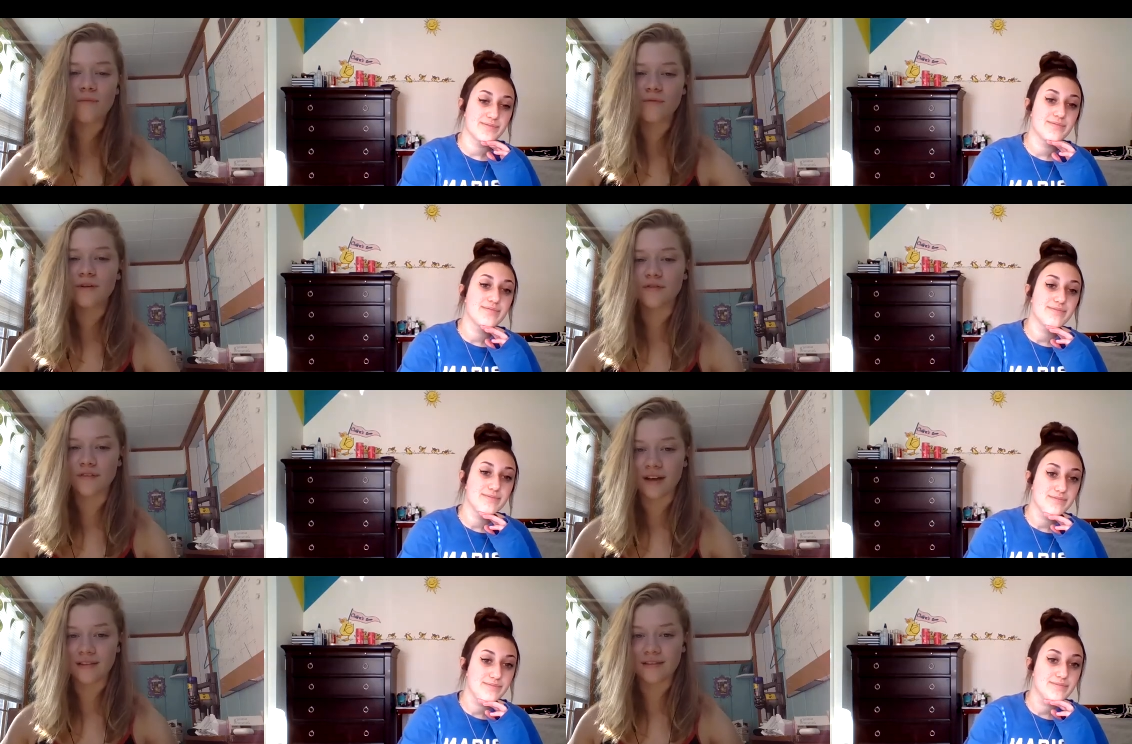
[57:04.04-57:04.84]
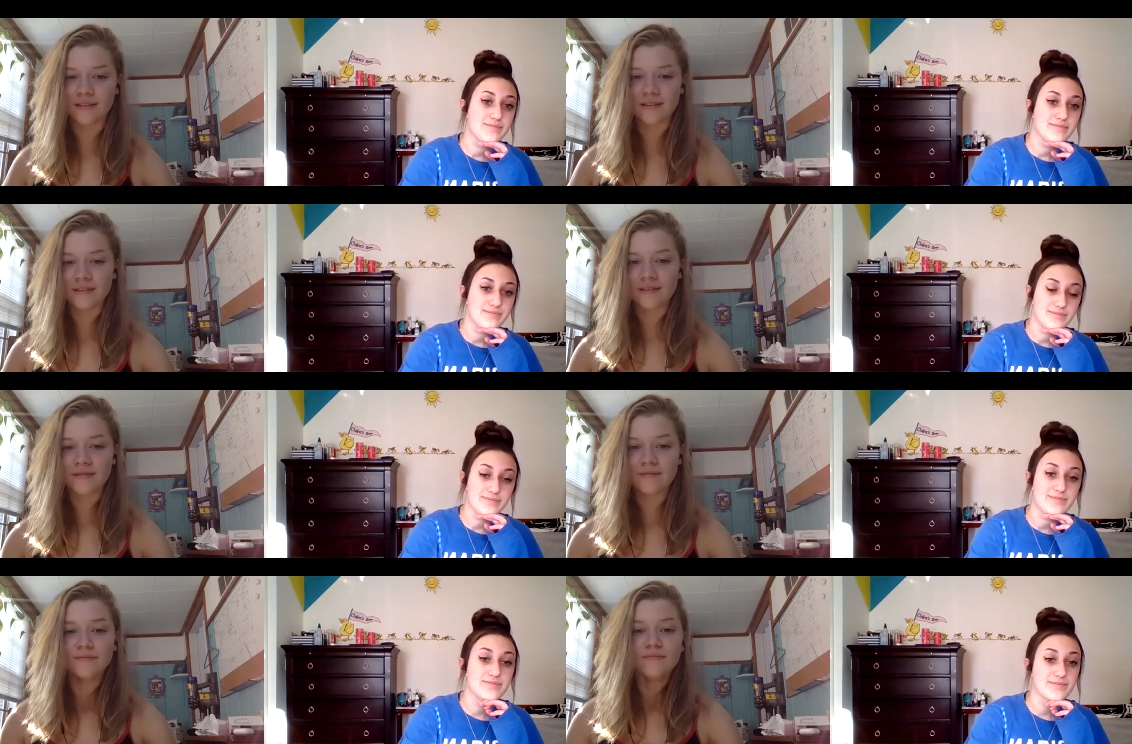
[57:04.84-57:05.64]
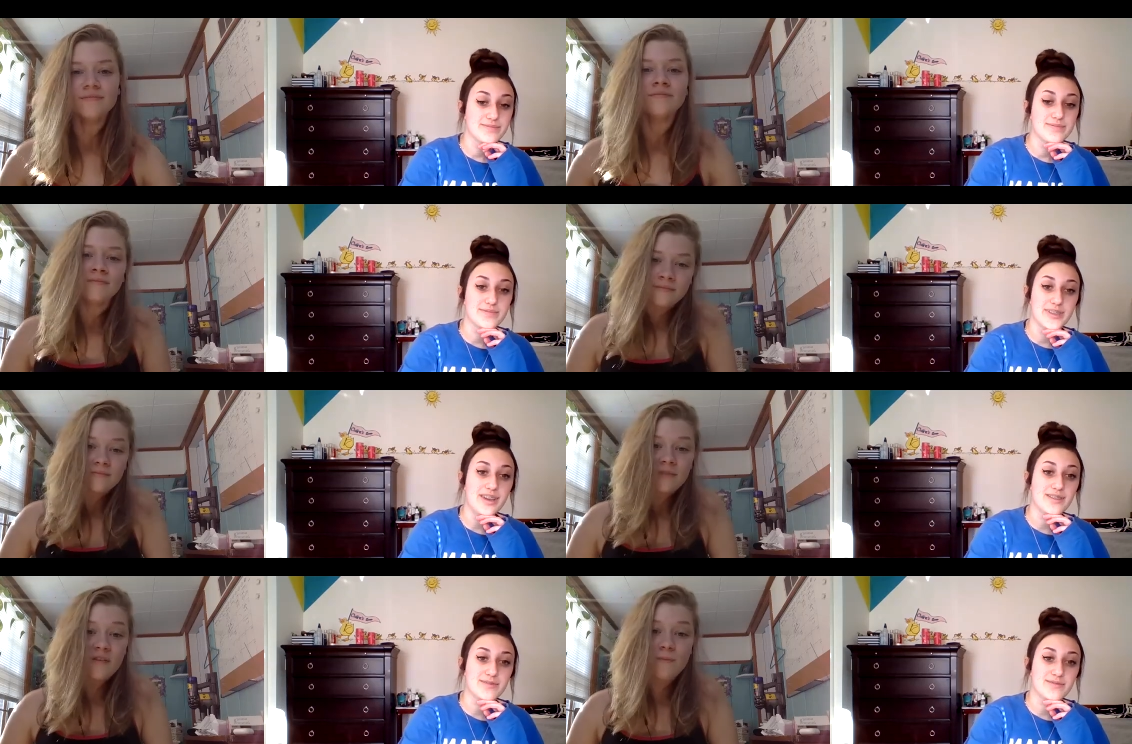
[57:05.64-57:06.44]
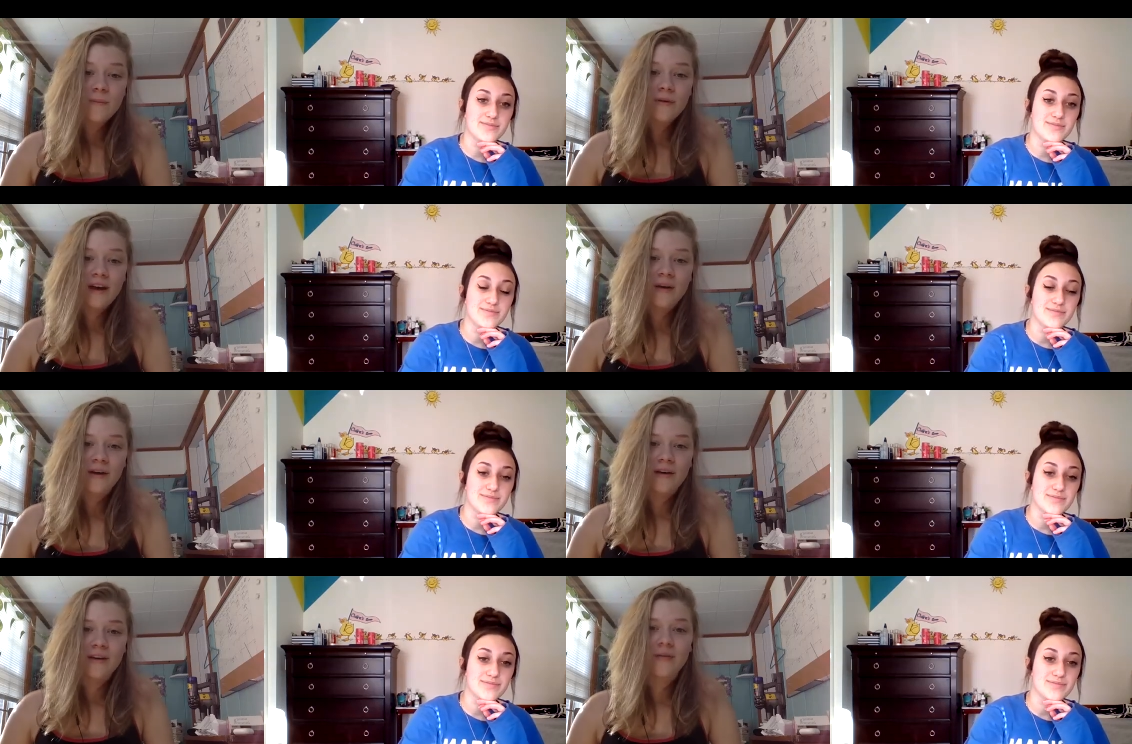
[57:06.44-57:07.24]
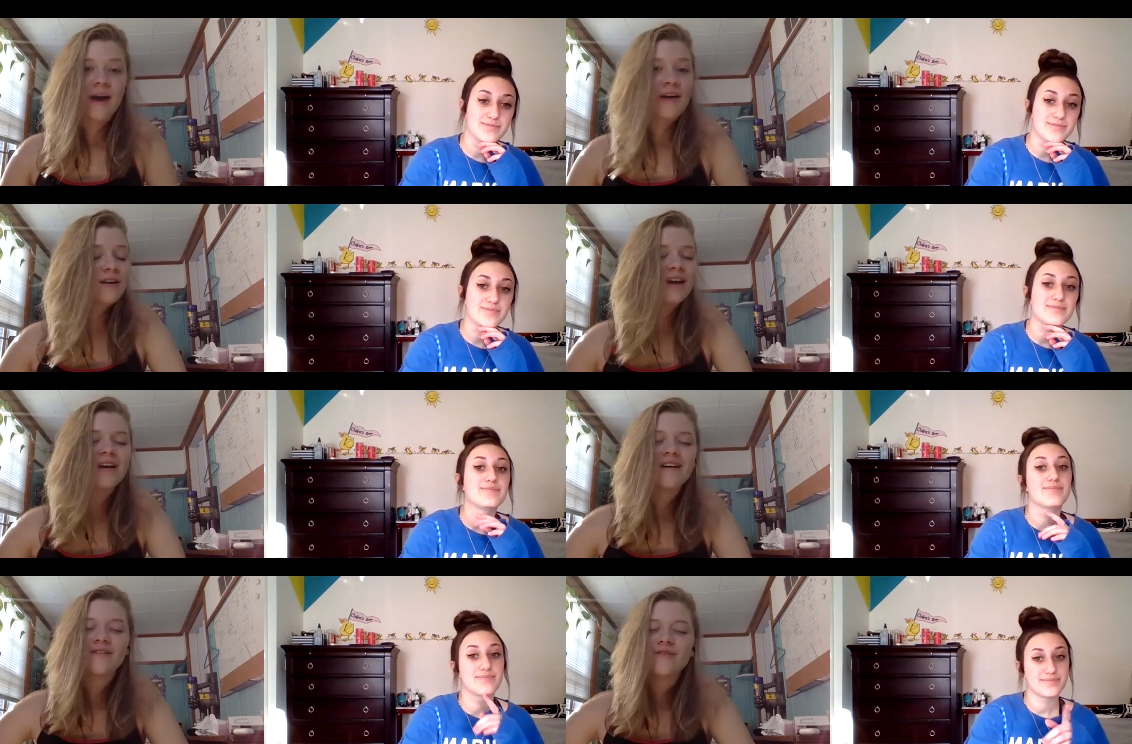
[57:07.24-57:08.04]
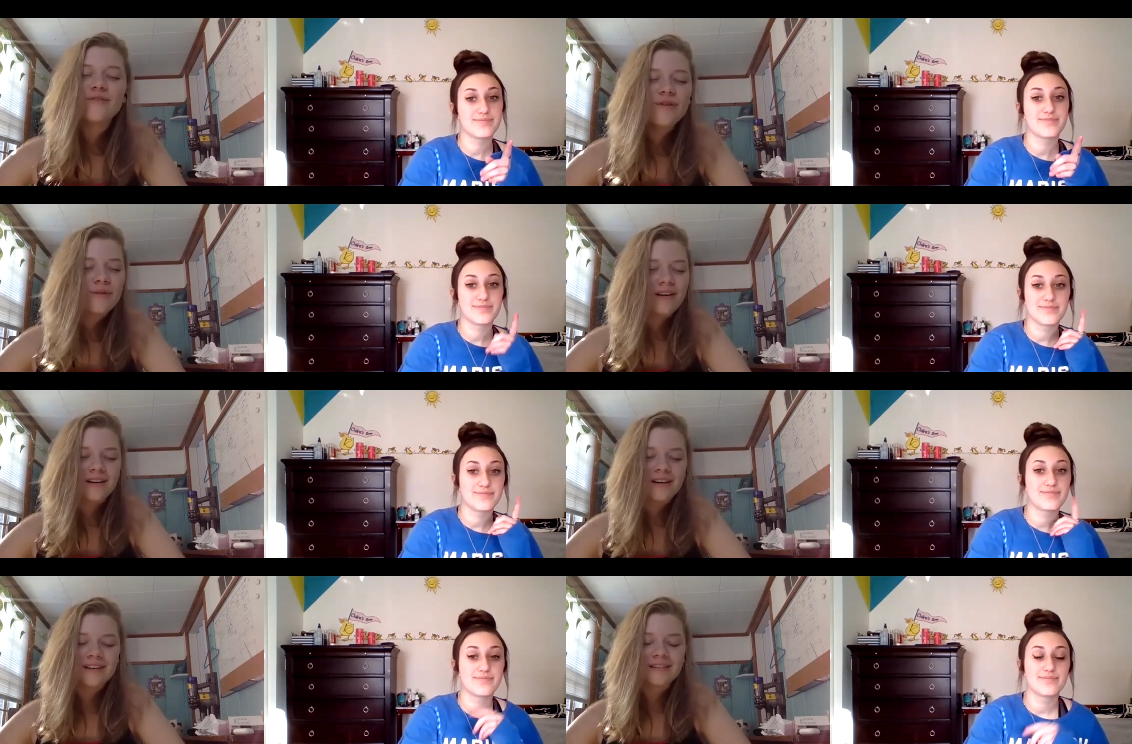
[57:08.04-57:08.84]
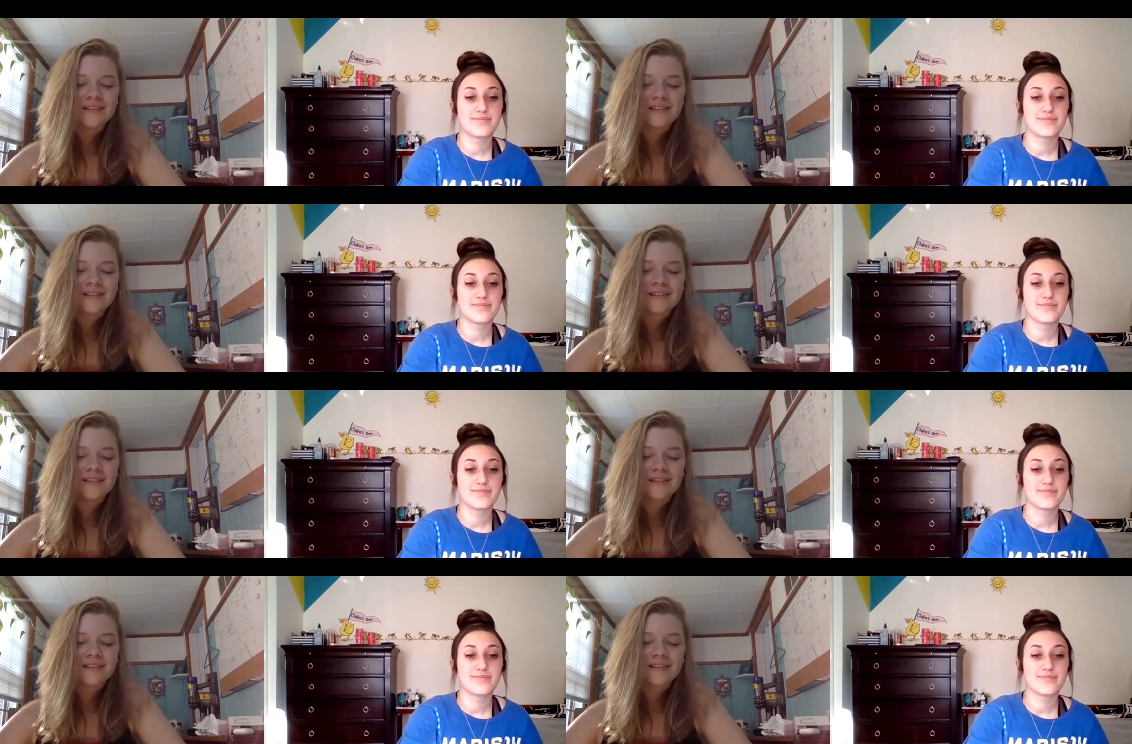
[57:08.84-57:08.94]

Speaker 1: friends. Because people care about you. I don't care who you are.